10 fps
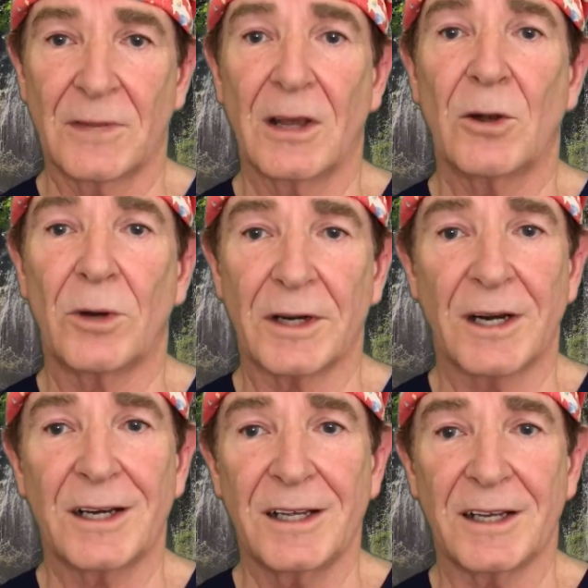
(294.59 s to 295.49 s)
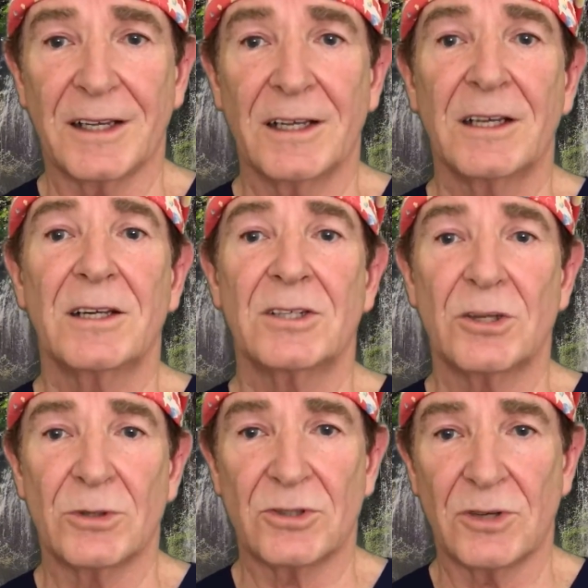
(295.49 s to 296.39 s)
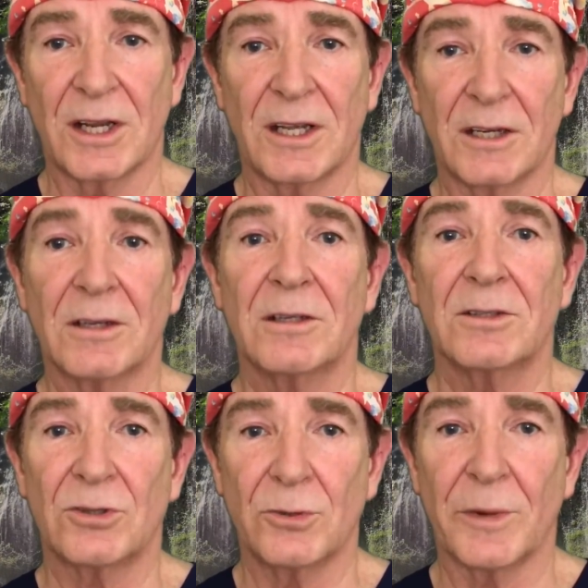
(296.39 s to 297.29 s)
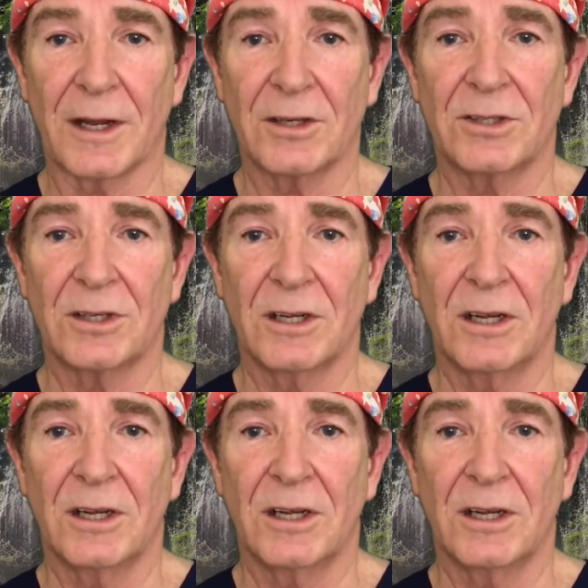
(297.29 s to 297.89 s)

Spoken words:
Quite clearly, she was drinking too much.